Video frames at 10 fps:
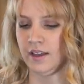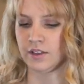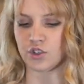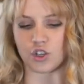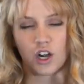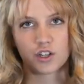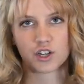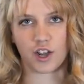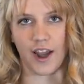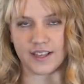
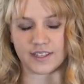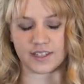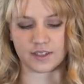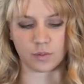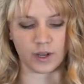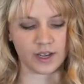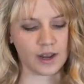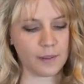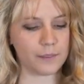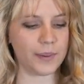structure as this
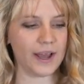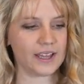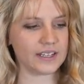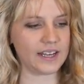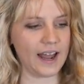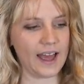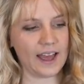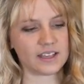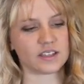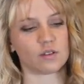one, but it
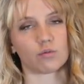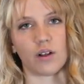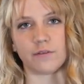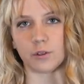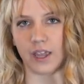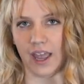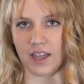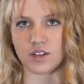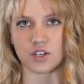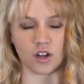has a ruffled
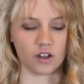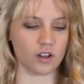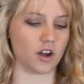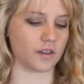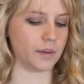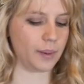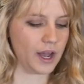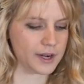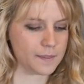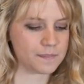edge along the
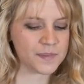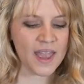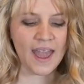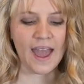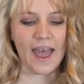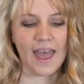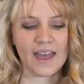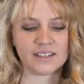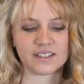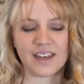bottom,
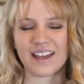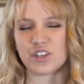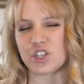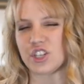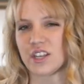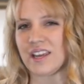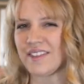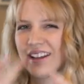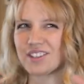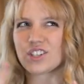and that's
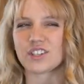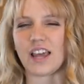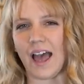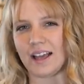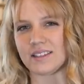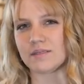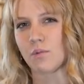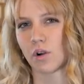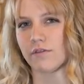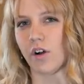just to add some
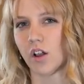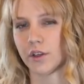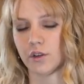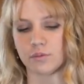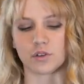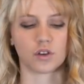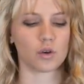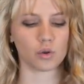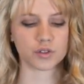more volume to the whole